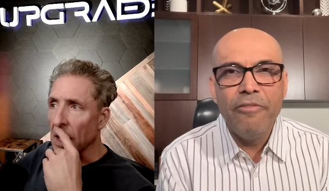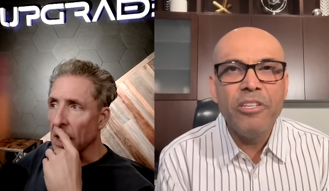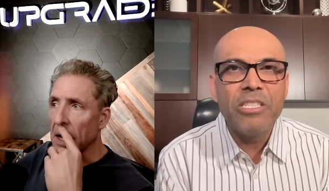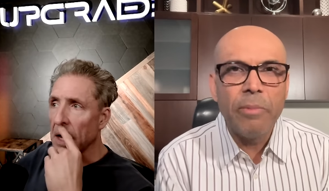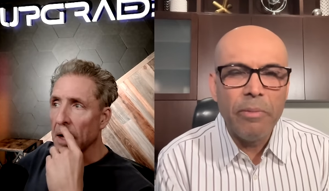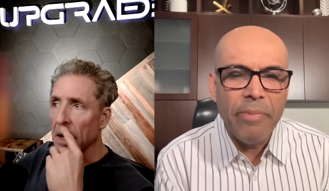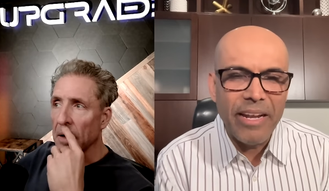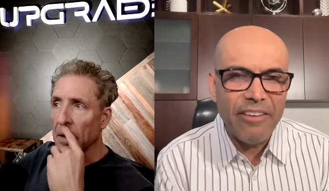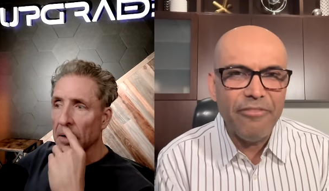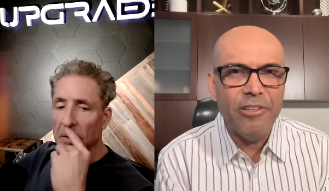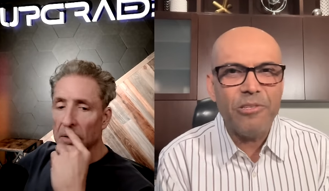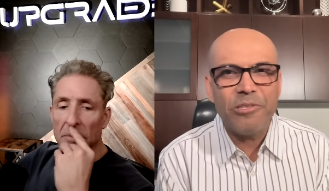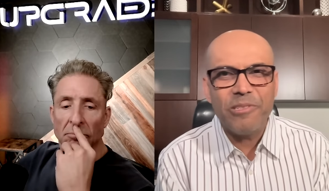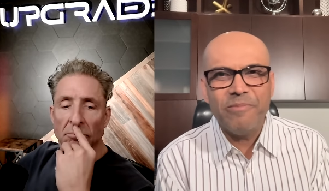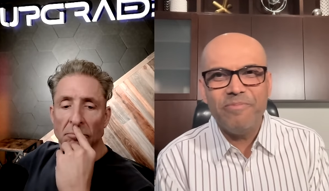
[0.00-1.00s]
Speaker 1: Visible
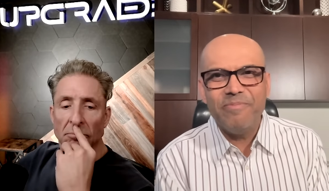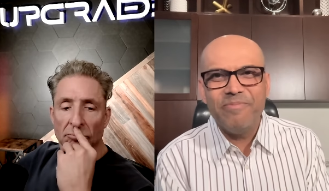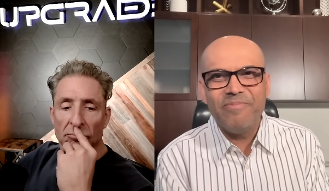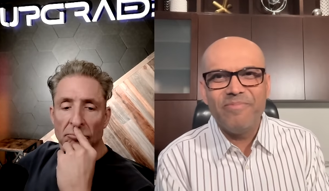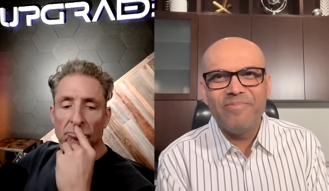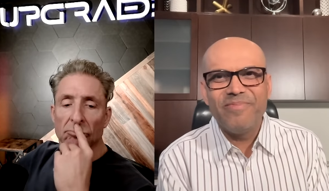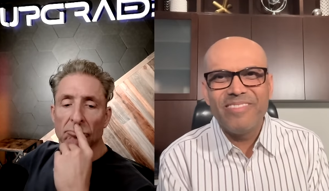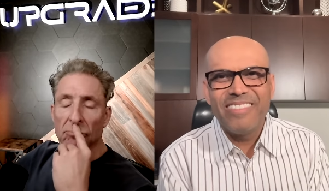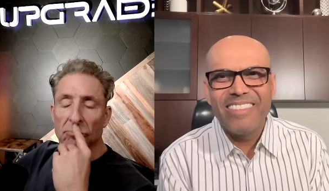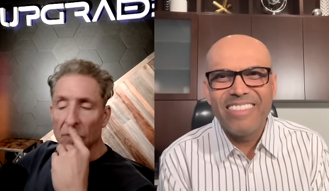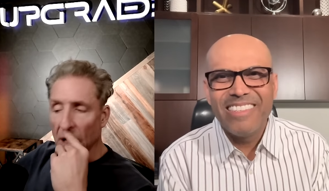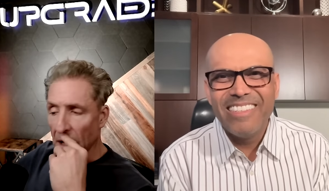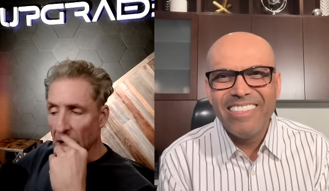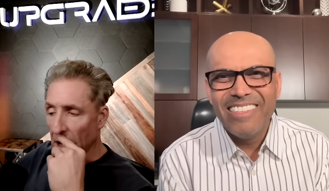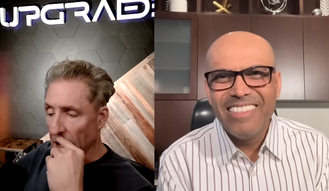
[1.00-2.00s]
benefits.
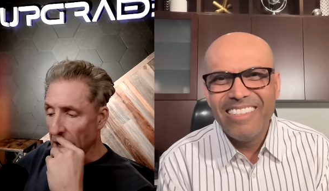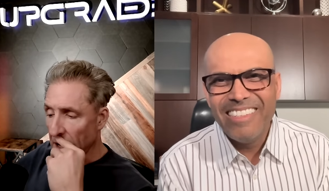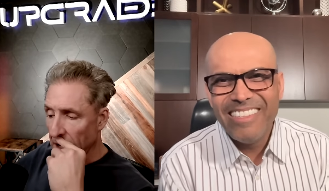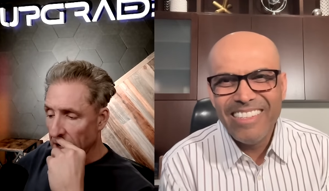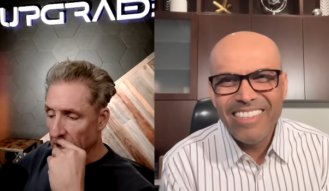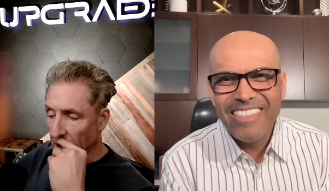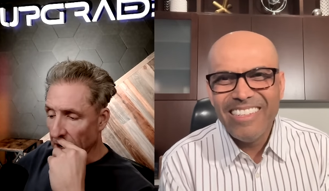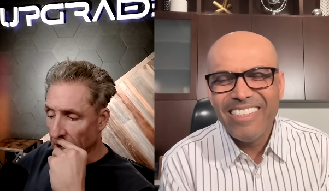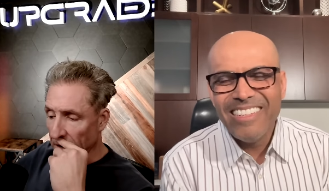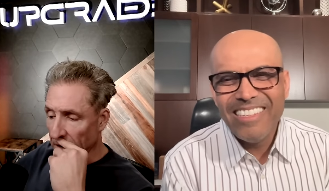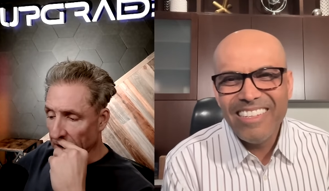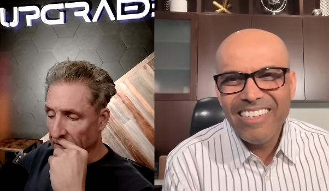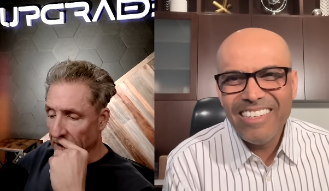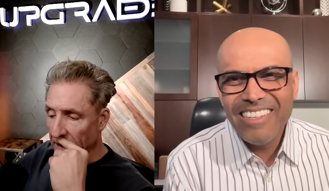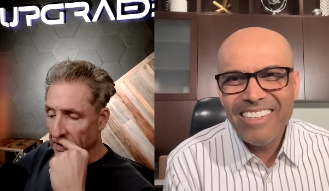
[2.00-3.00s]
Speaker 2: I I
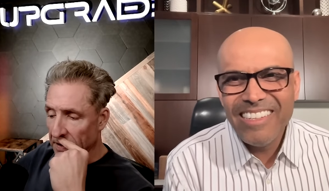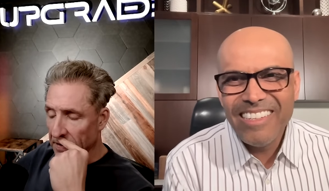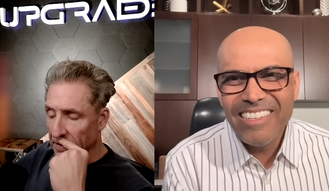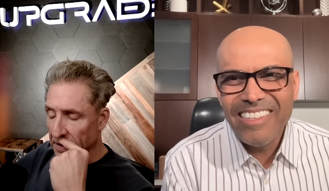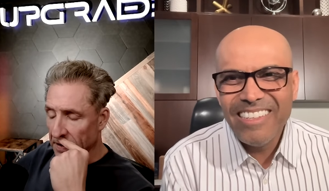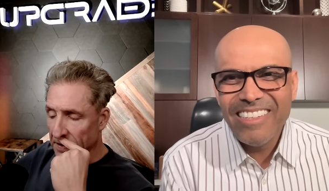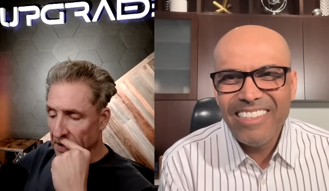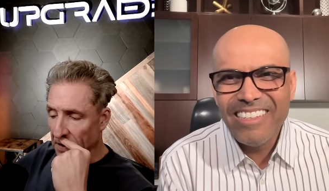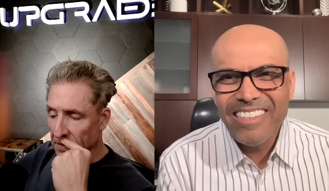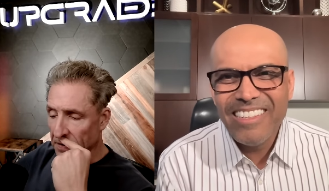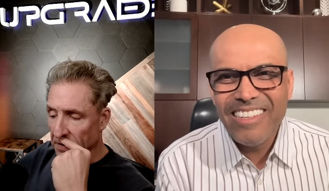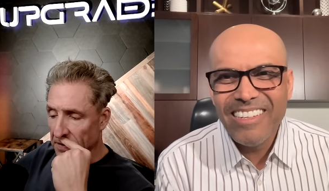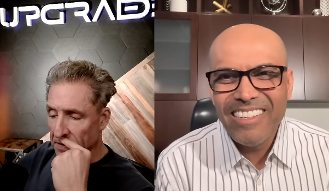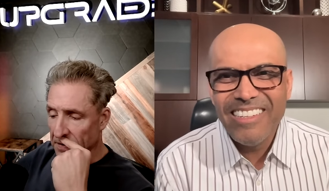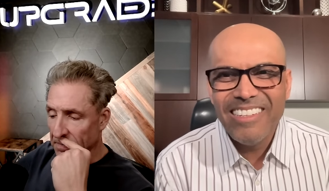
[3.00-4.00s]
love it. This
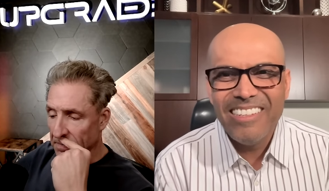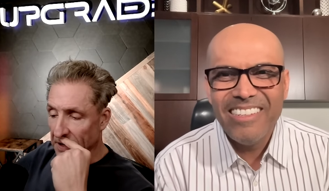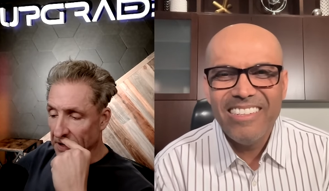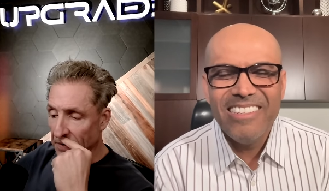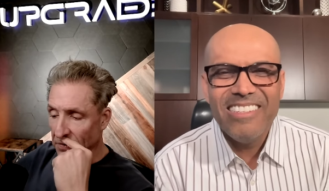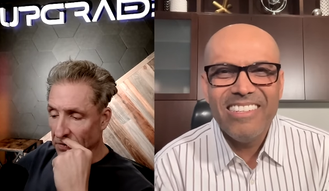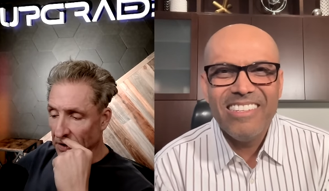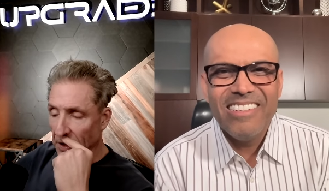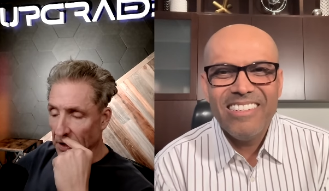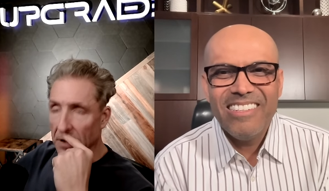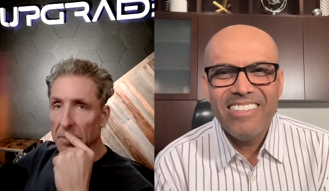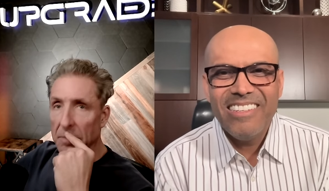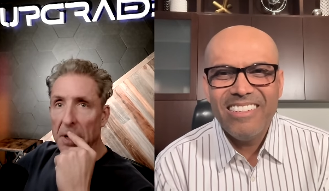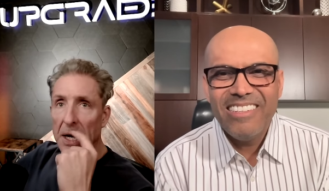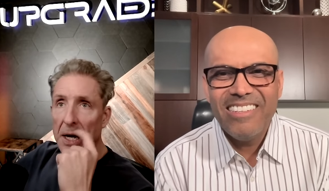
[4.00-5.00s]
sounds sounds really
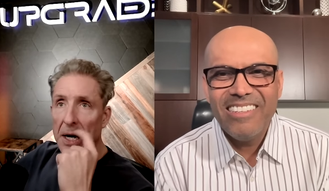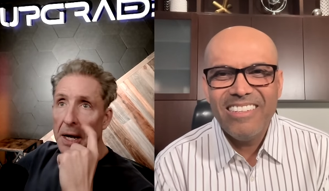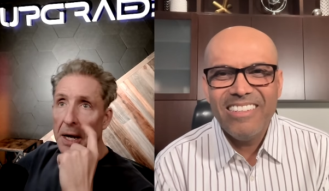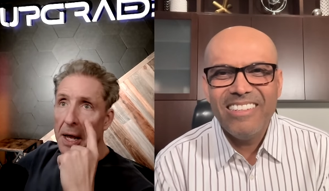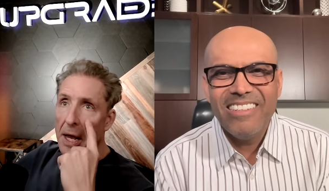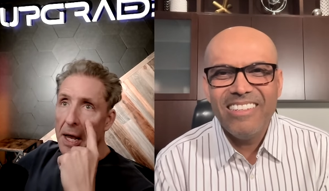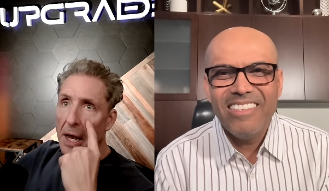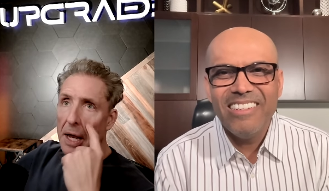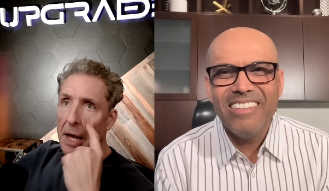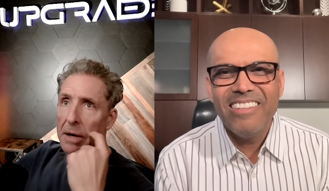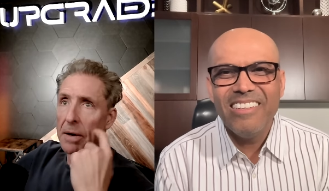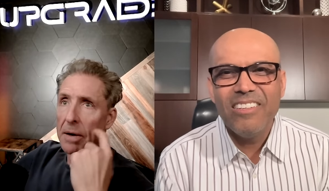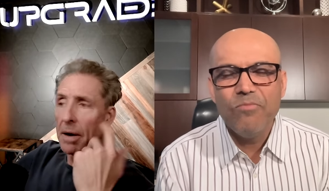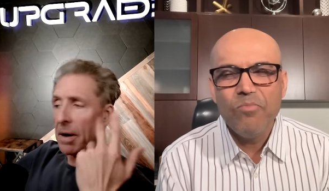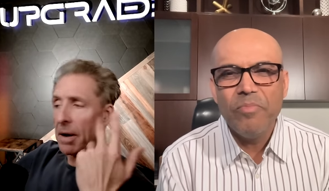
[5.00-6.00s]
good to me.
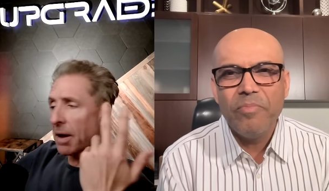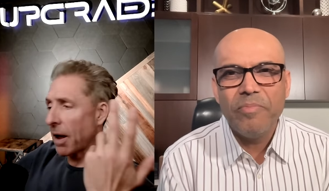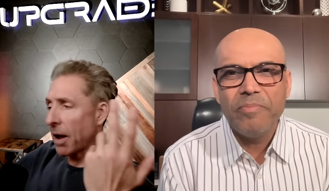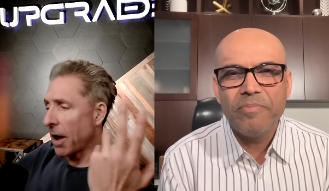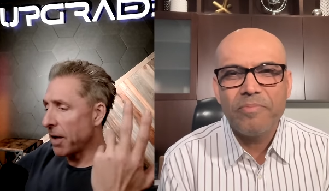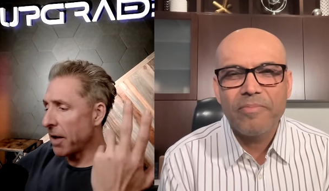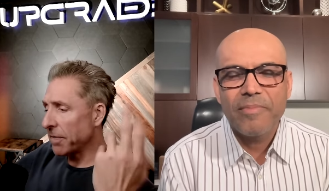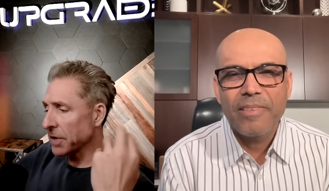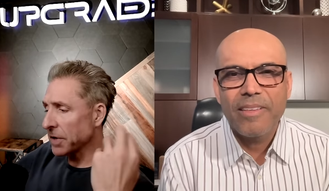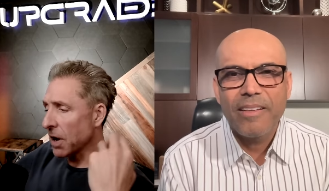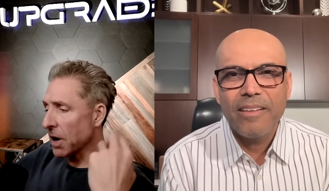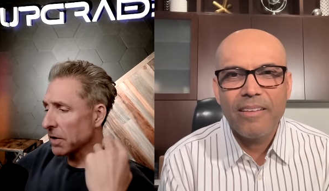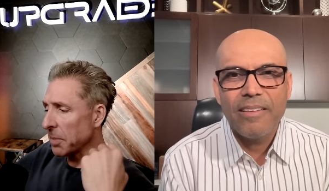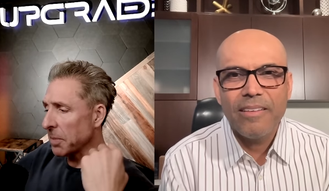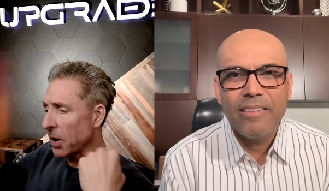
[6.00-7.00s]
And I've
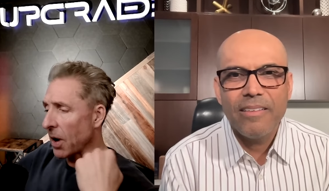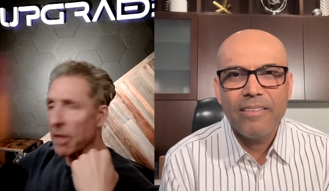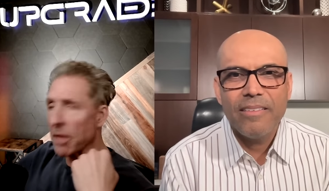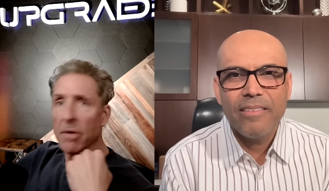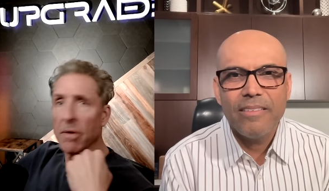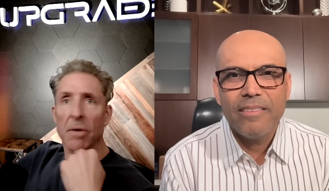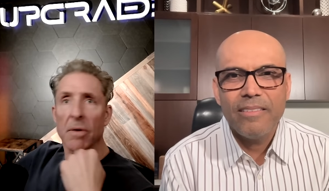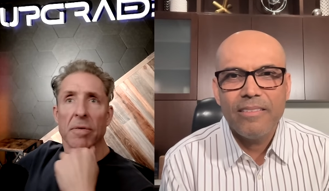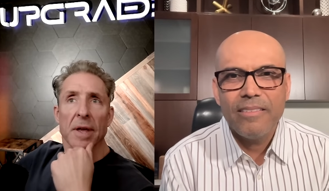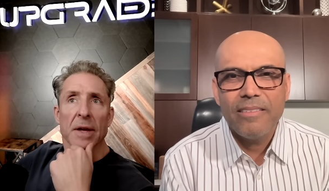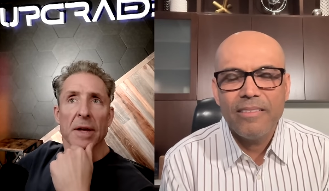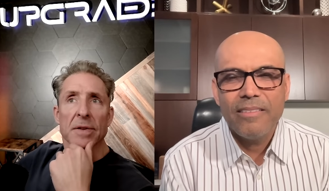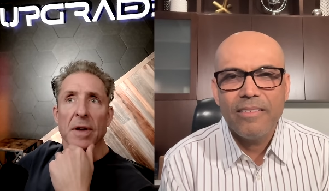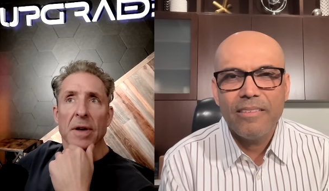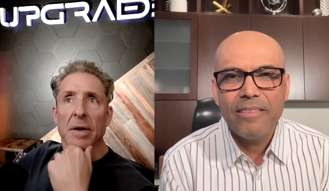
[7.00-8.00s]
talked about other things